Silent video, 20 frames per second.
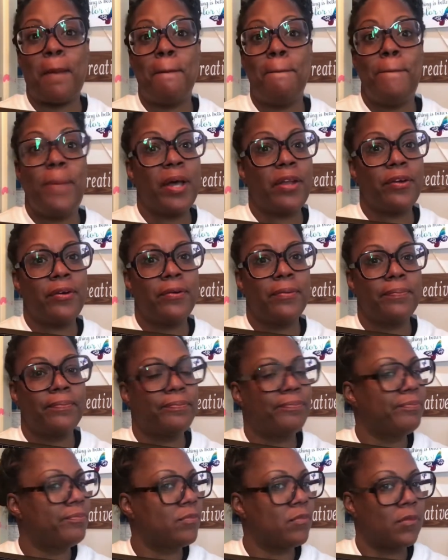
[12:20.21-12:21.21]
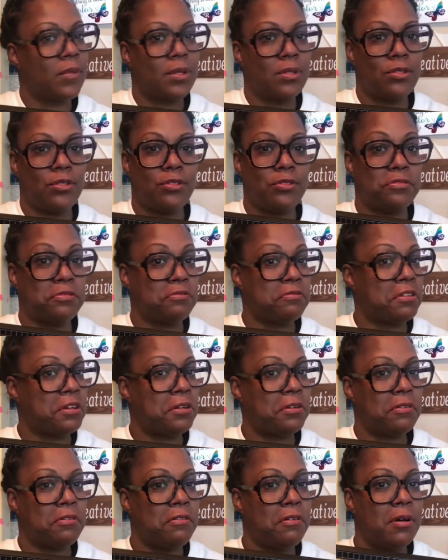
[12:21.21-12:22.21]
butter straight
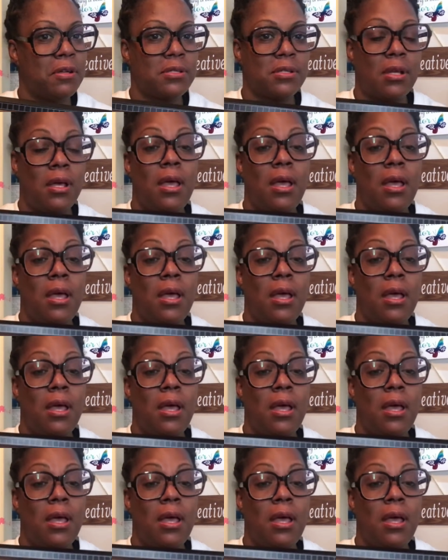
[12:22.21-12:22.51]
across,